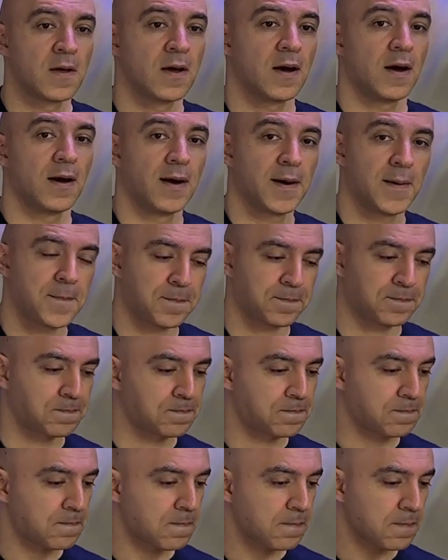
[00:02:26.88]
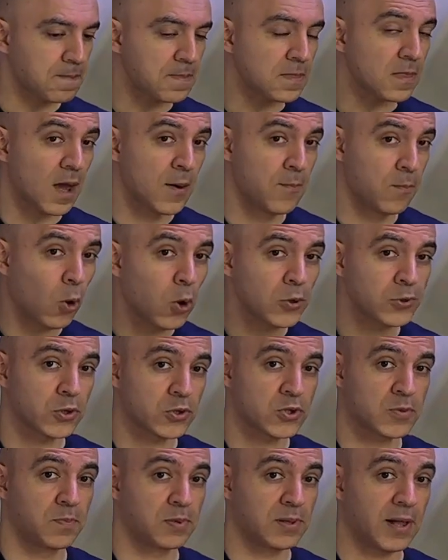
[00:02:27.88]
um,
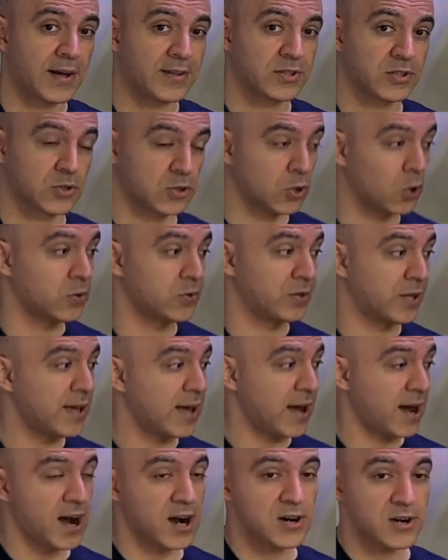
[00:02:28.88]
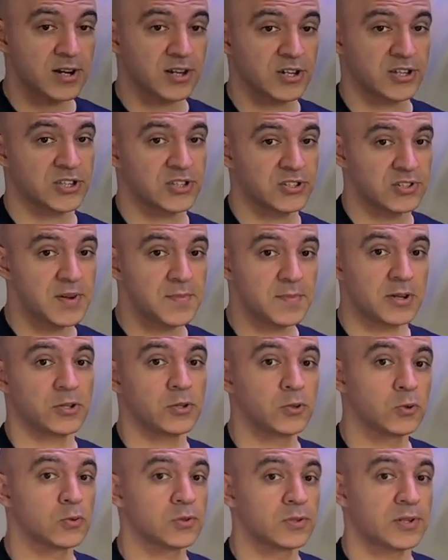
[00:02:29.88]
pothos plants. So they are extremely
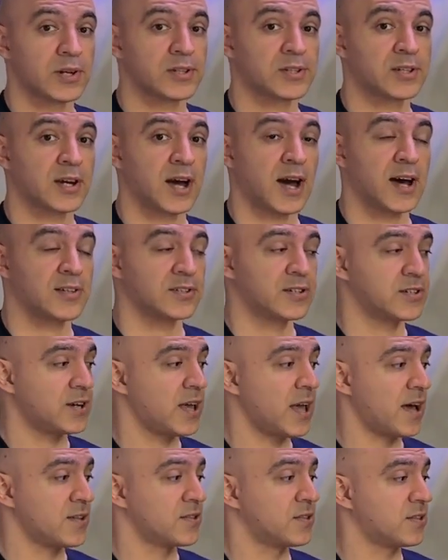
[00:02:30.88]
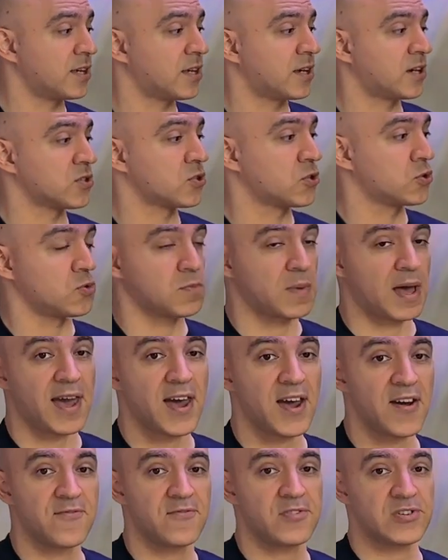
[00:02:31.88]
nutrient hungry and they consume
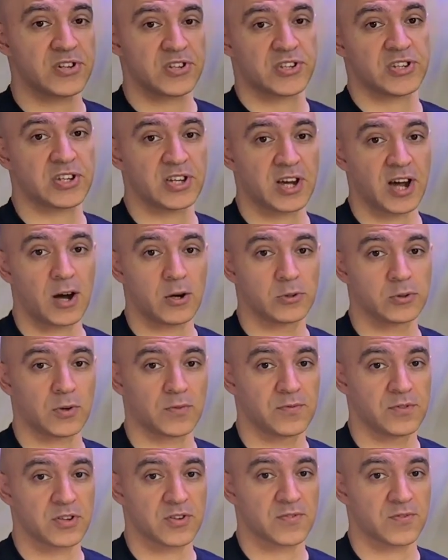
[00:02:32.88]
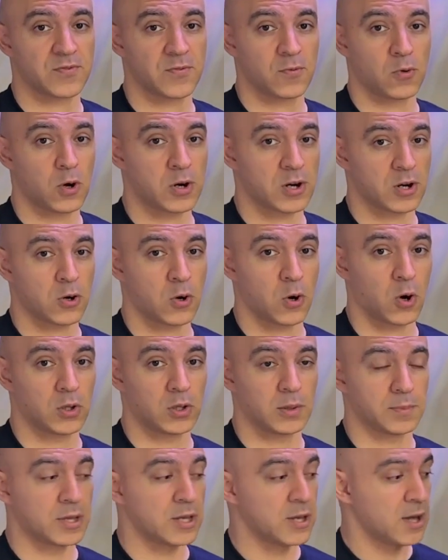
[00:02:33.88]
everything out of this water
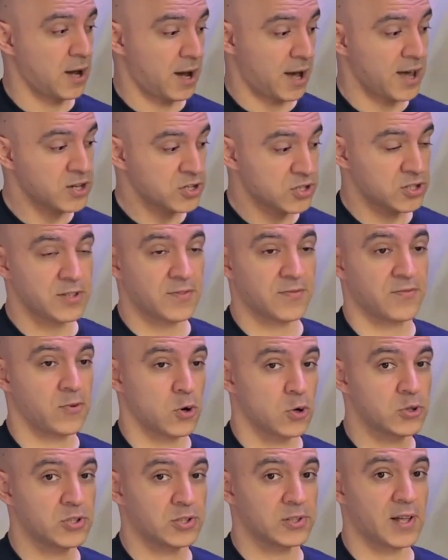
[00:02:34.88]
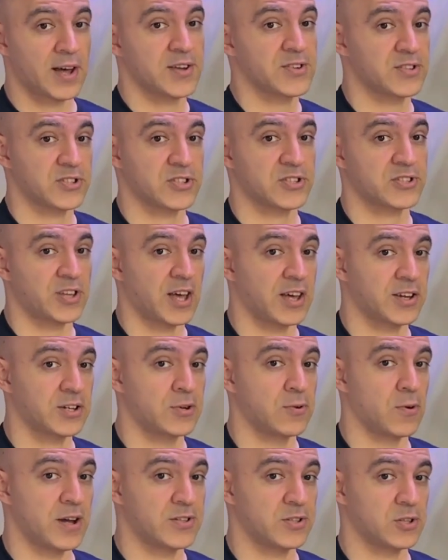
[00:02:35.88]
column. I actually fertilize this tank
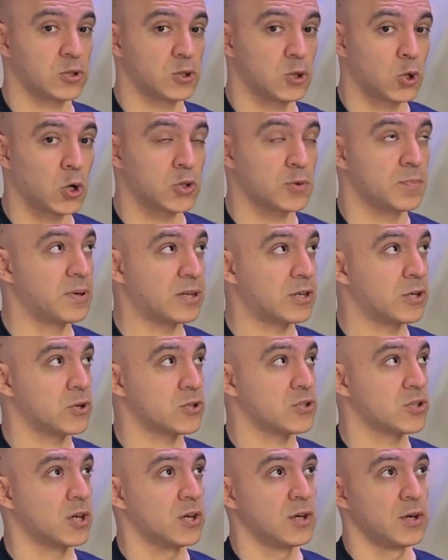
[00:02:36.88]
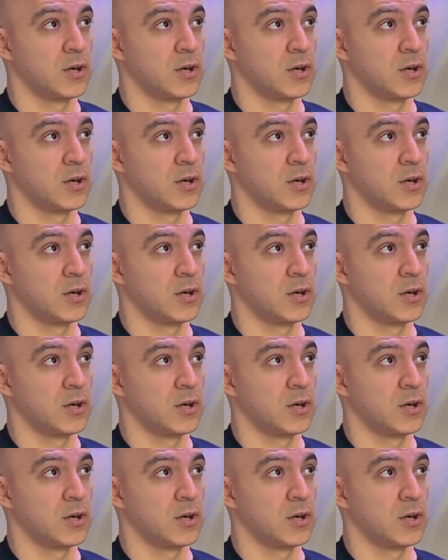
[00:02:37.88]
quite a lot because